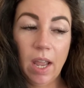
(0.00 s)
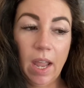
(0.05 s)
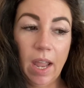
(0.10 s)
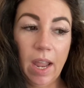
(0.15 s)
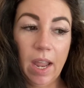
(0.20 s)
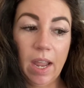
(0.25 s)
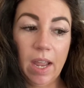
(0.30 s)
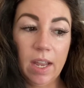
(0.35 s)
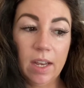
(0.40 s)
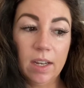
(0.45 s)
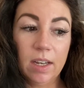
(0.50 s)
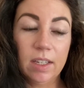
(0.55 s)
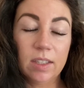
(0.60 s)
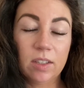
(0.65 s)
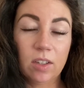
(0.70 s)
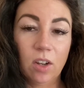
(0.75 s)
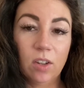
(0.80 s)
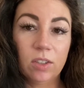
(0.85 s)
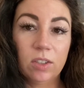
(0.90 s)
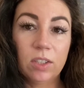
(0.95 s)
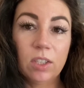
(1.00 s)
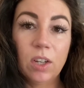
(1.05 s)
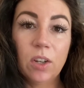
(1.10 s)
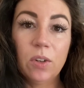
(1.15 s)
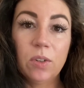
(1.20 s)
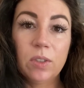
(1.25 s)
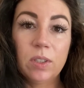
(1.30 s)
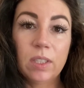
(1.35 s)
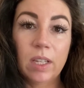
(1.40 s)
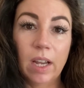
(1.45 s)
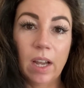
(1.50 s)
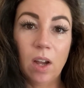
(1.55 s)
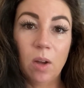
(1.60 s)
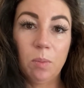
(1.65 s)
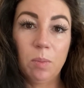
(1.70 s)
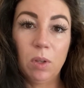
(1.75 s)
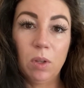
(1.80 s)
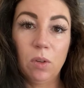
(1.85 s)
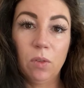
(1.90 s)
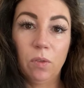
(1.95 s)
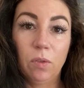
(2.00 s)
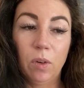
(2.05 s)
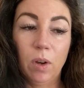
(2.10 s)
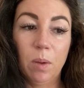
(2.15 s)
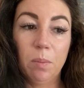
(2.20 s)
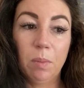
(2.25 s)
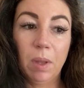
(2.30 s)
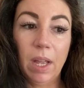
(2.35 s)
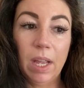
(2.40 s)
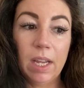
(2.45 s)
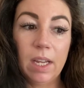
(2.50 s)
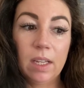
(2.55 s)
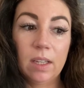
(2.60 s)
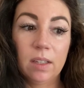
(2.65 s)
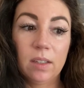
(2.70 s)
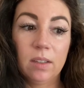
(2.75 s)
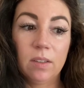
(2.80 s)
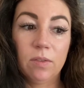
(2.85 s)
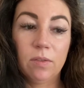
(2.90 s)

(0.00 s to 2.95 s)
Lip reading: And it's also to help you from like